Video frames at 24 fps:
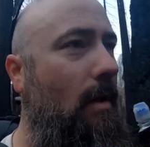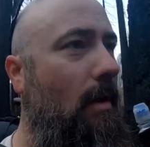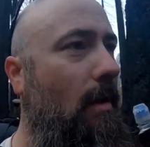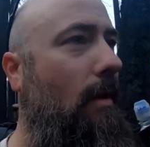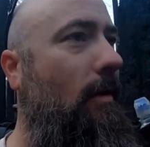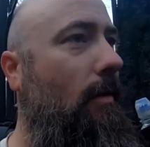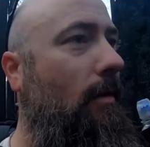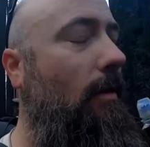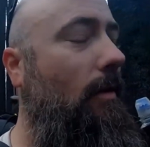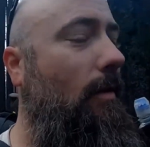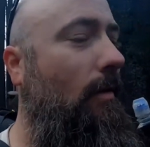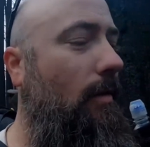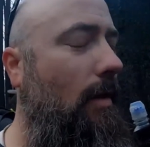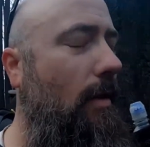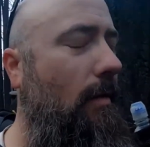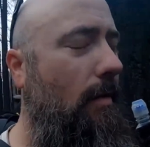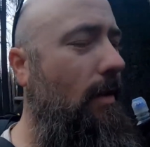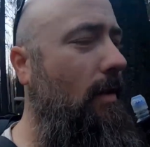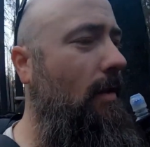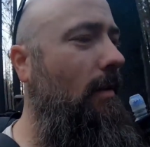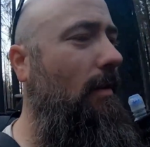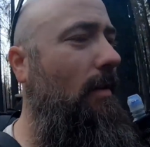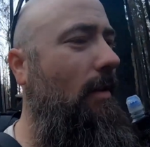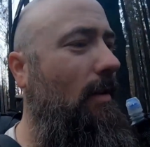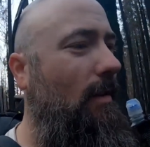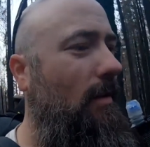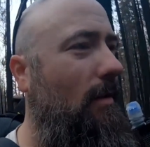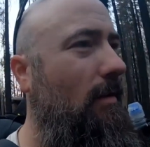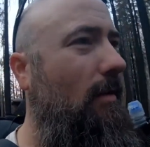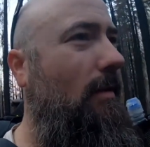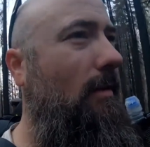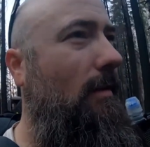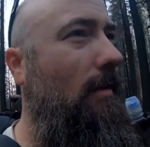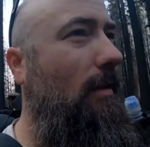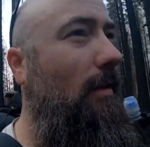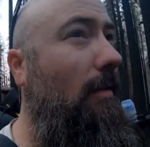So everything
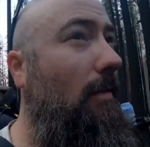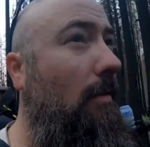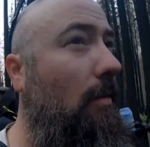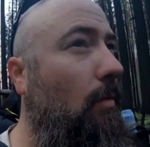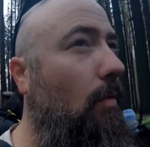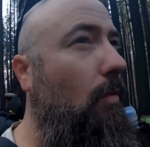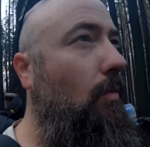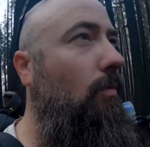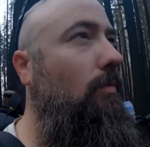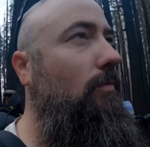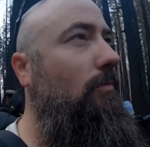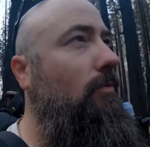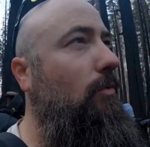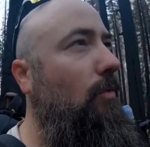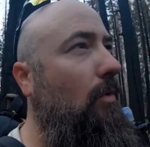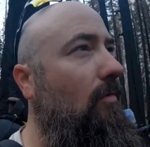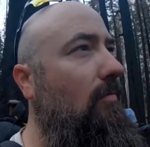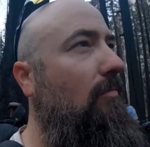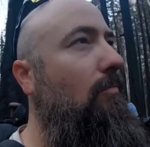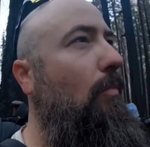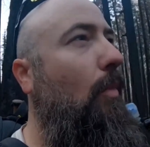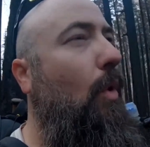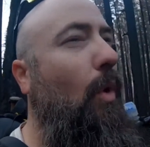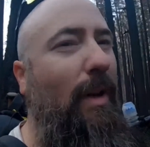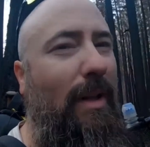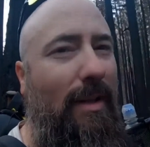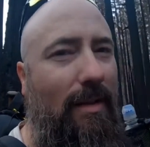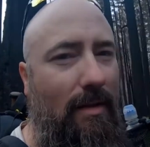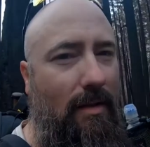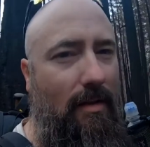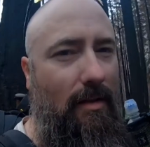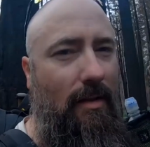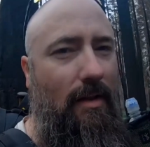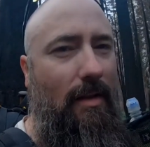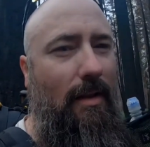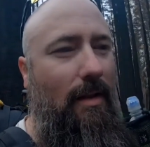is sort of
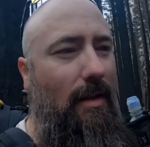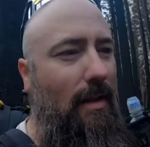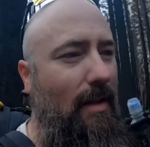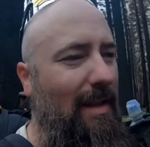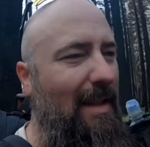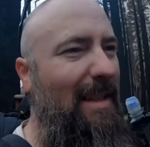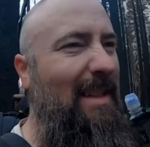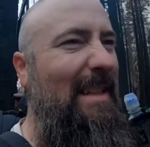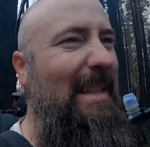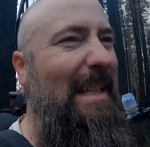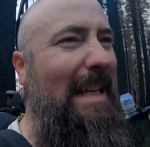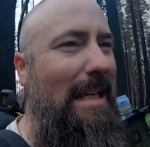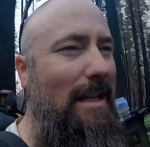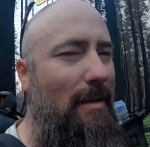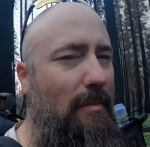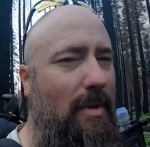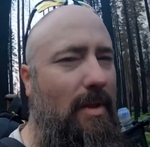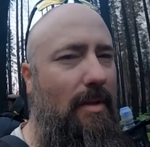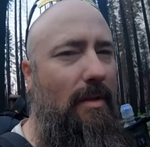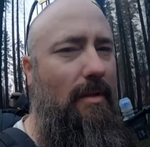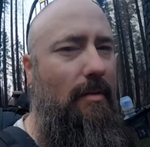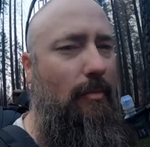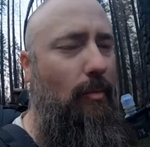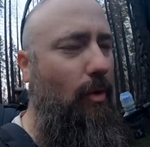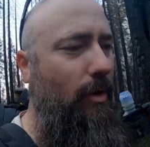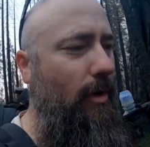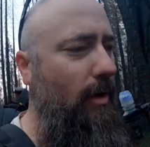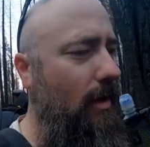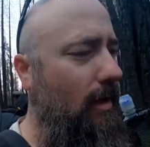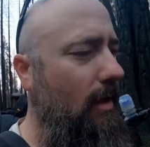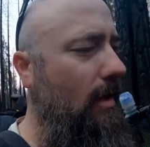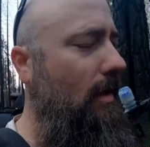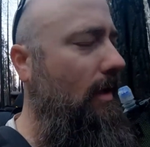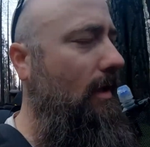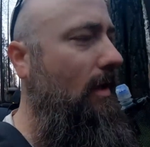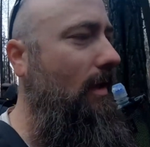moist and damp this morning,
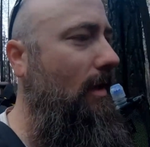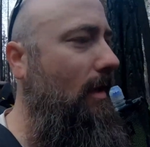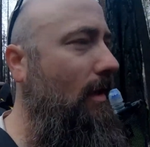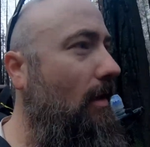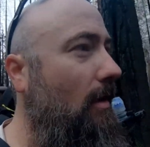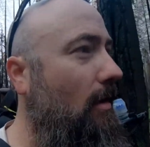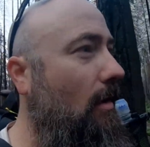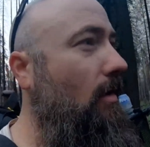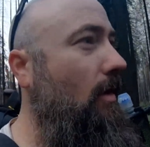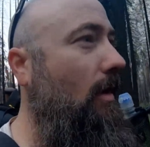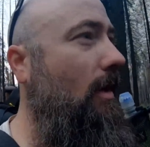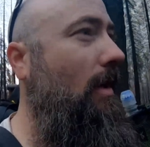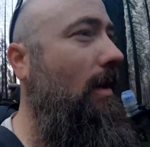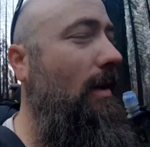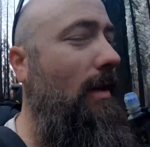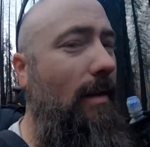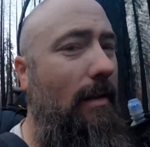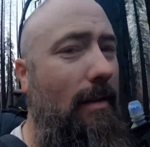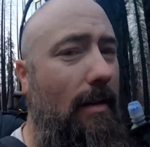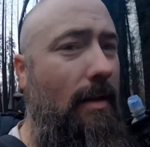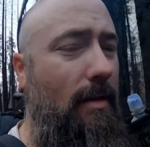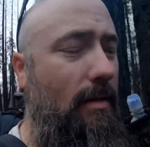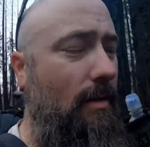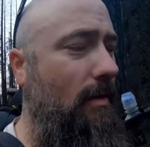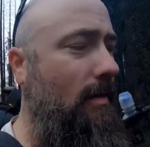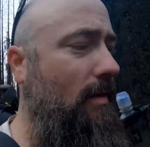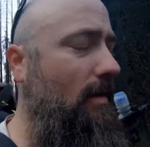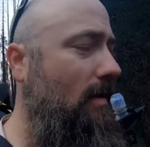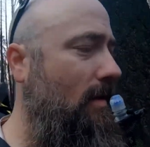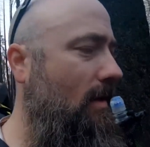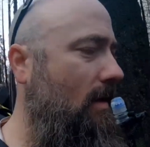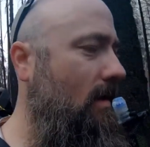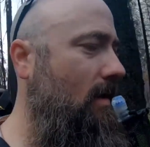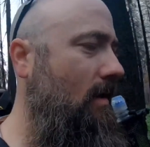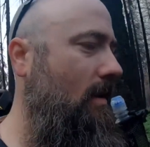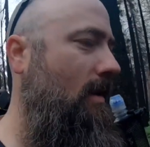all the condensation.
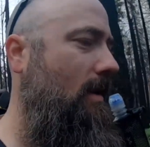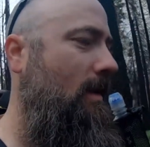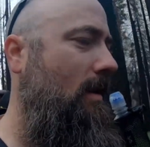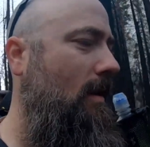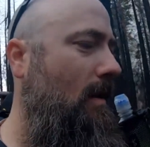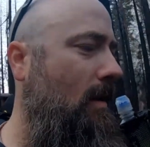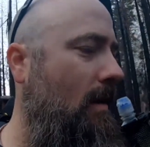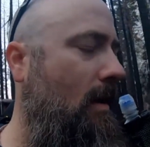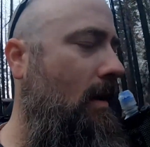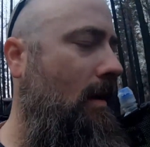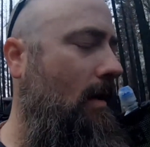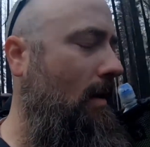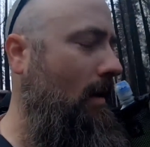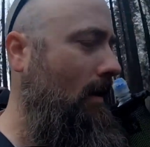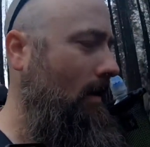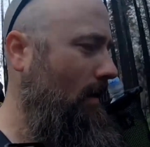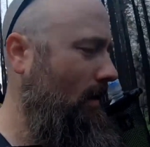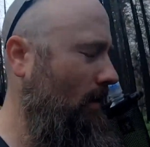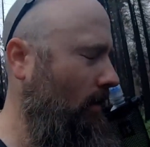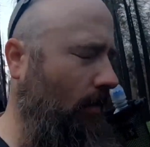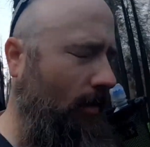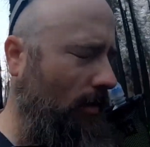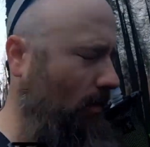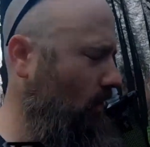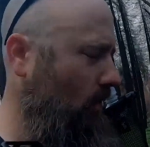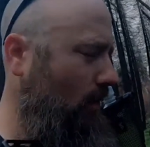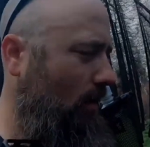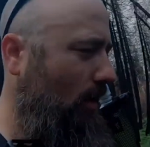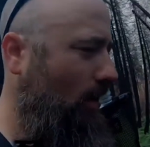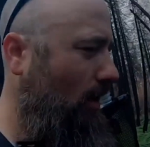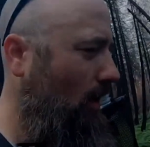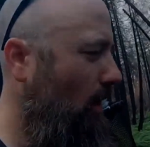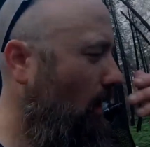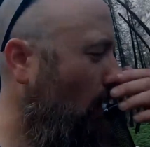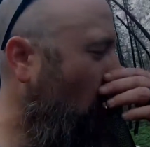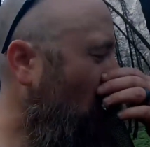So
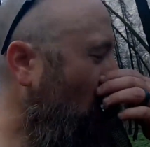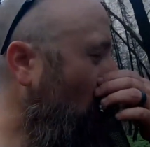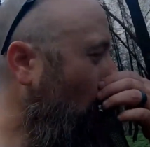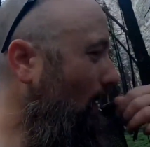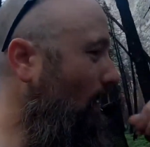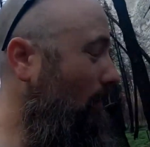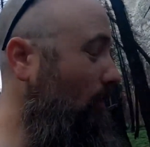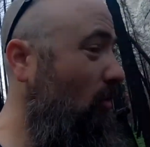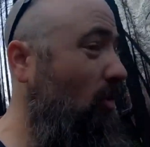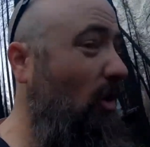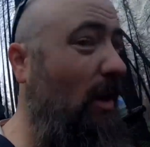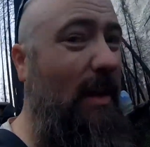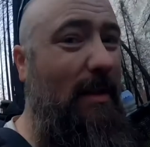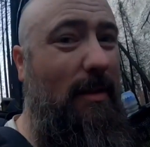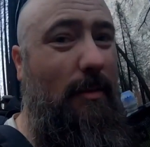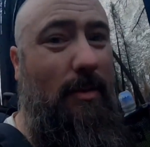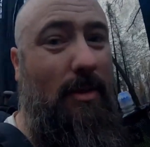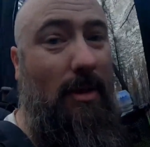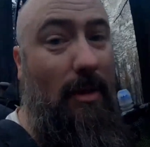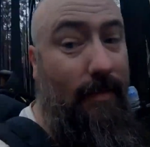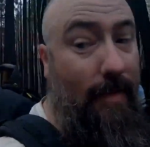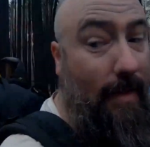I'm drying some stuff